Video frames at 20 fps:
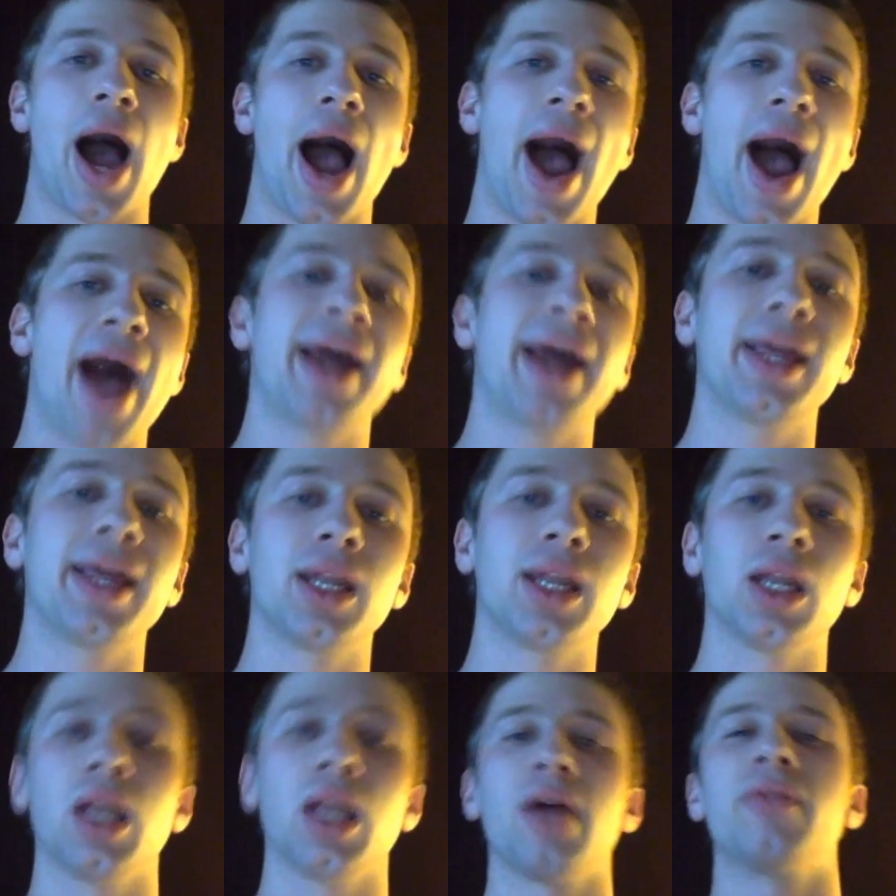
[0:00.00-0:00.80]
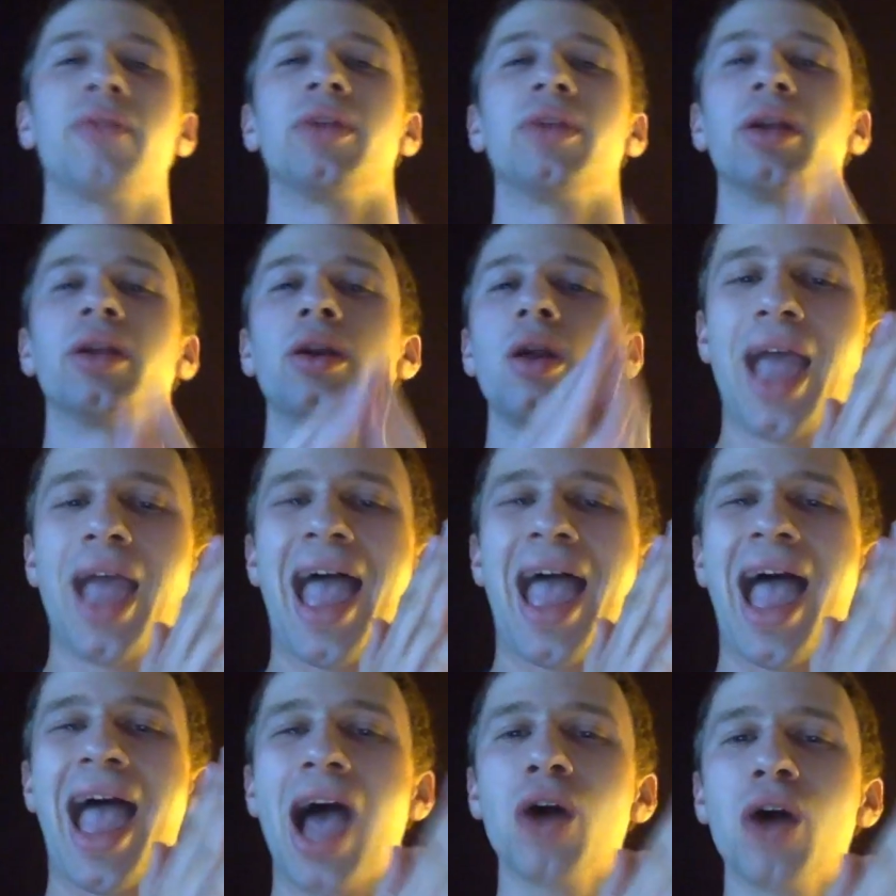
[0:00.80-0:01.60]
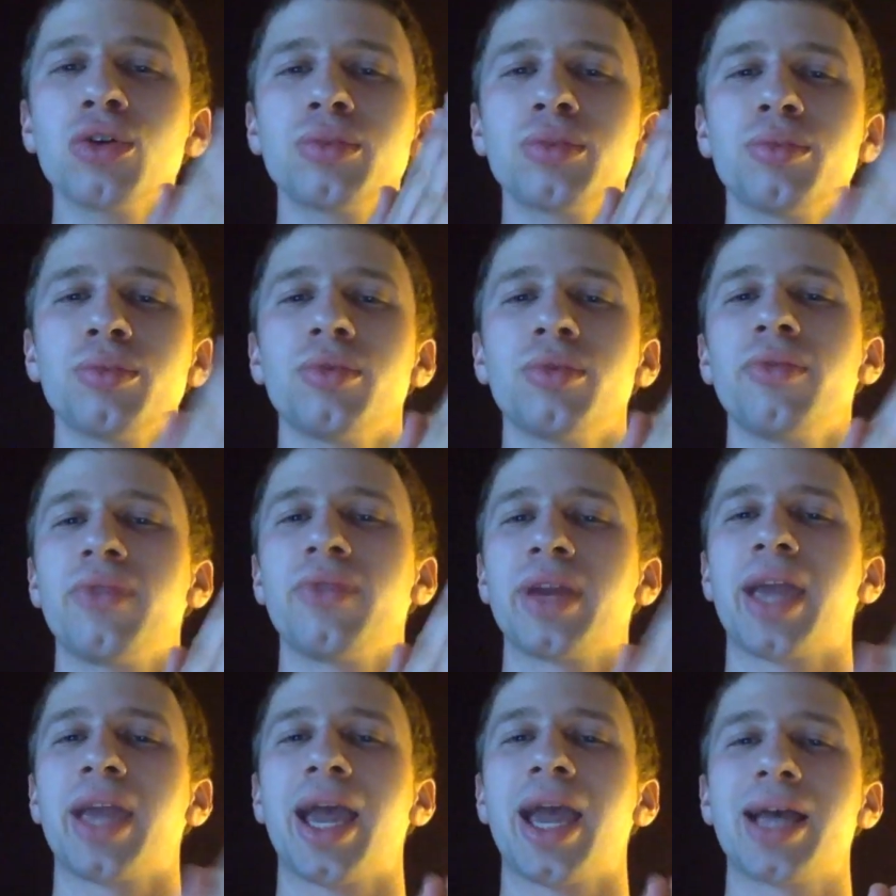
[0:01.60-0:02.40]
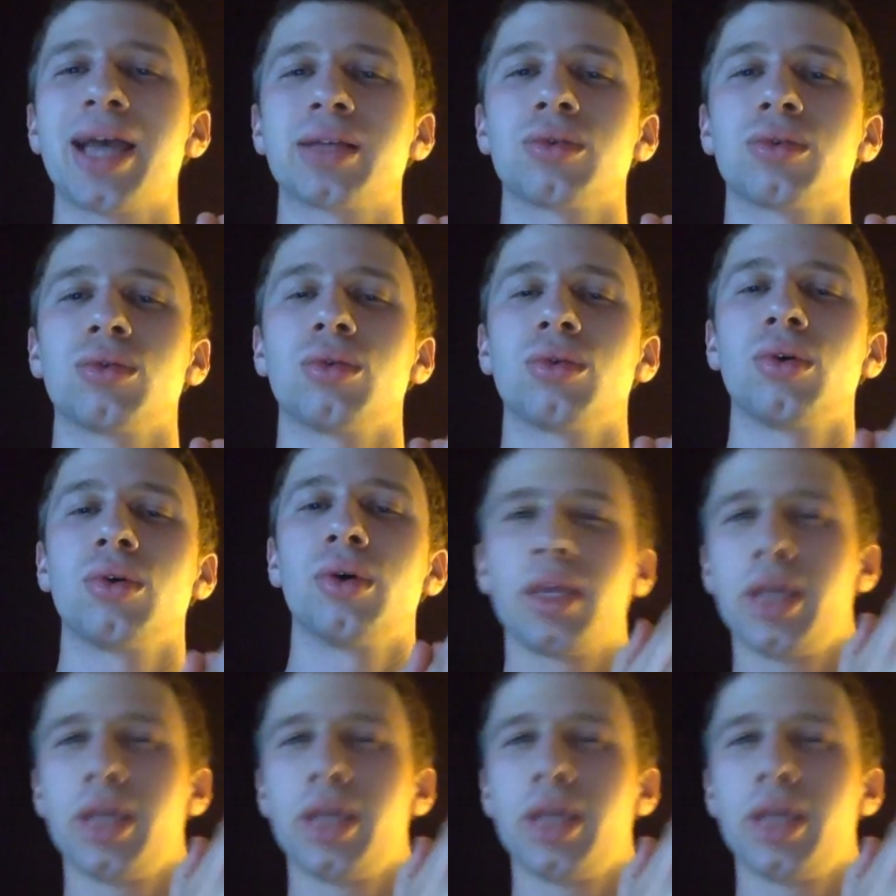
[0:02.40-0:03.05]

I loved it. How's Moving Castle